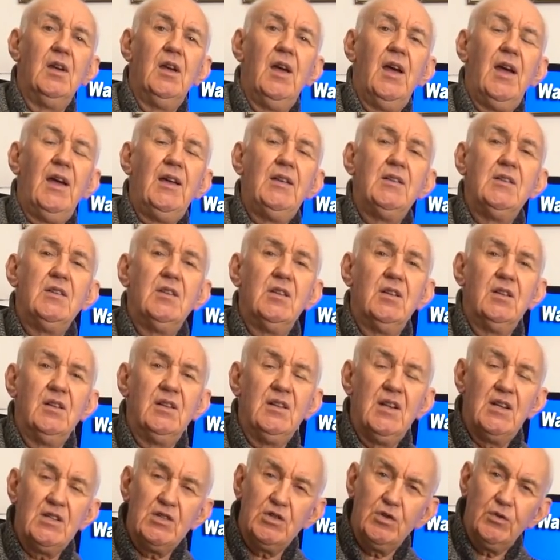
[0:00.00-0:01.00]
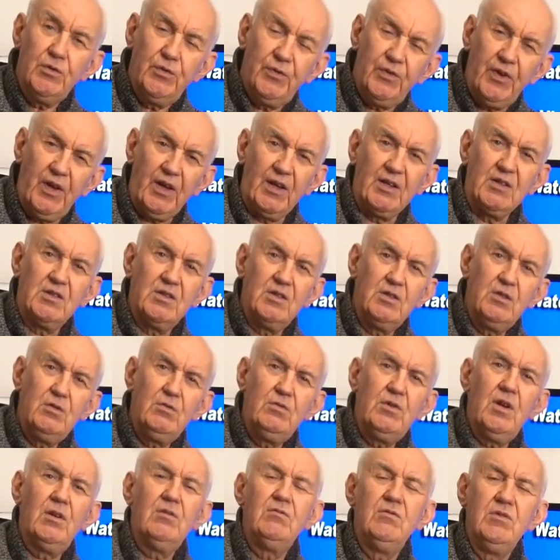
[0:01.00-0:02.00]
And in actual fact, you
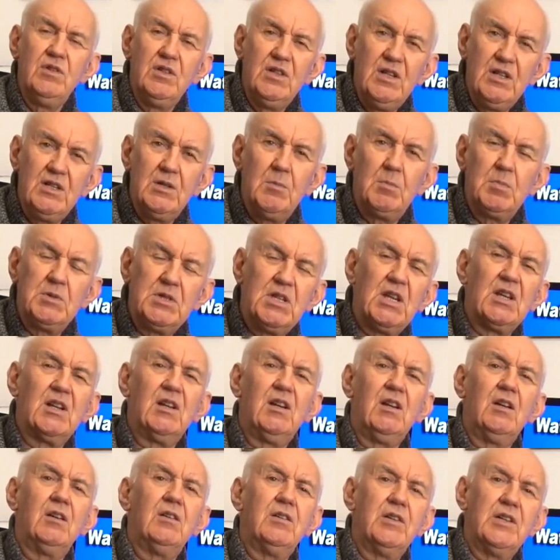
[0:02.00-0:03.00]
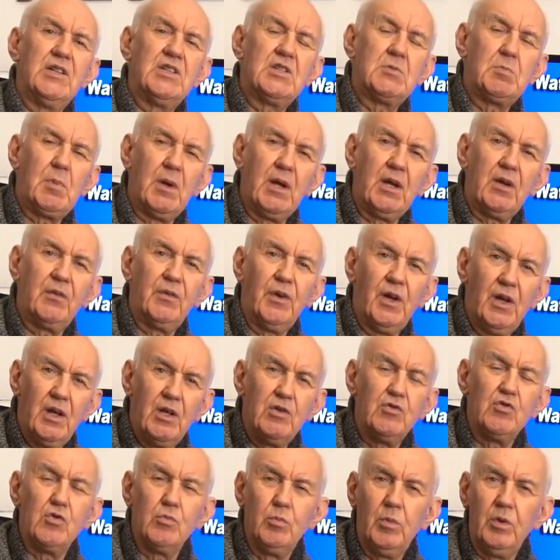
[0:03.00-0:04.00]
don't need a particularly high spec for
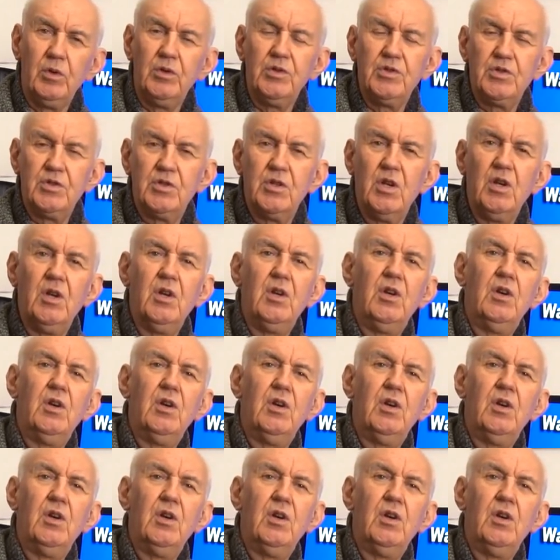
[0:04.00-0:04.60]
100 watts